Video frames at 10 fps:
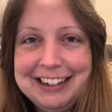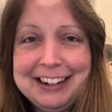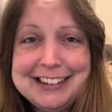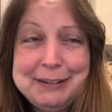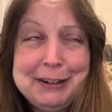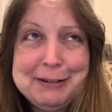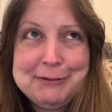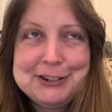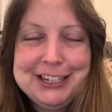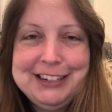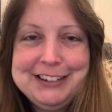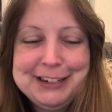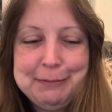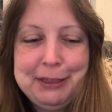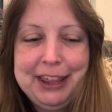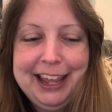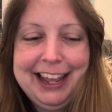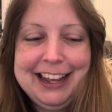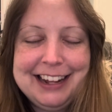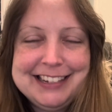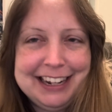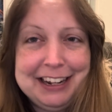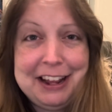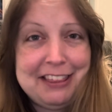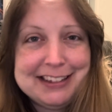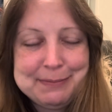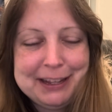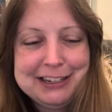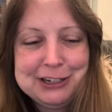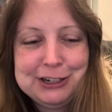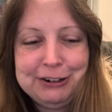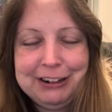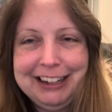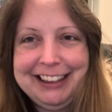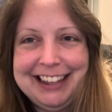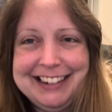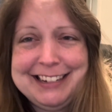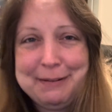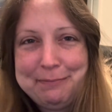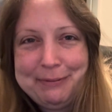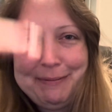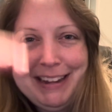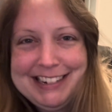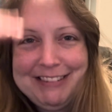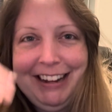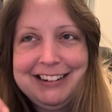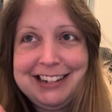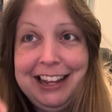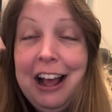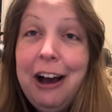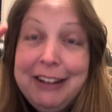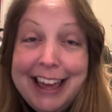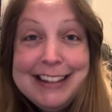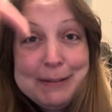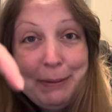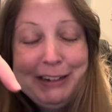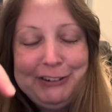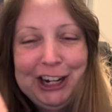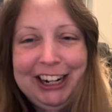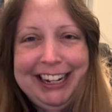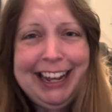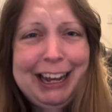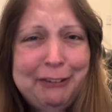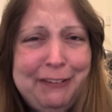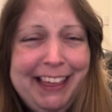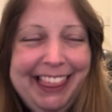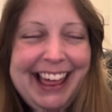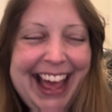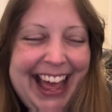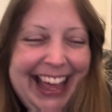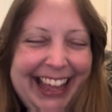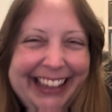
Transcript: And I was like, well, I watched a YouTube thing. And I said, I know there's a bit that's shorter. And then she measured it all out. She's like, oh yeah, there's a big chunk out of it there.